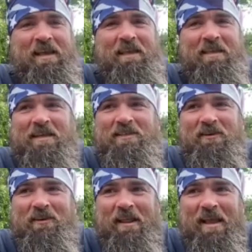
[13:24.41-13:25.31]
Then they
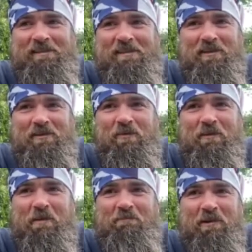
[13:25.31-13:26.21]
started asking her
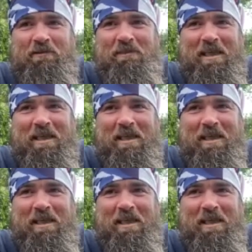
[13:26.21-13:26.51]
what my birth